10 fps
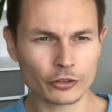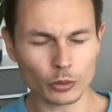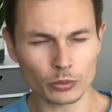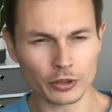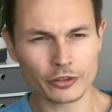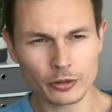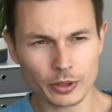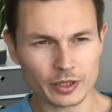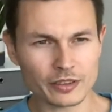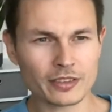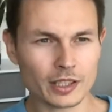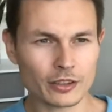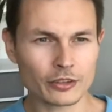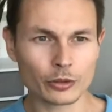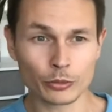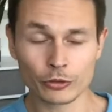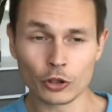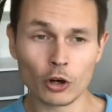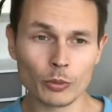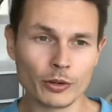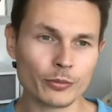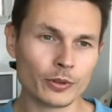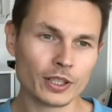You'll want to do it in tiers. So start with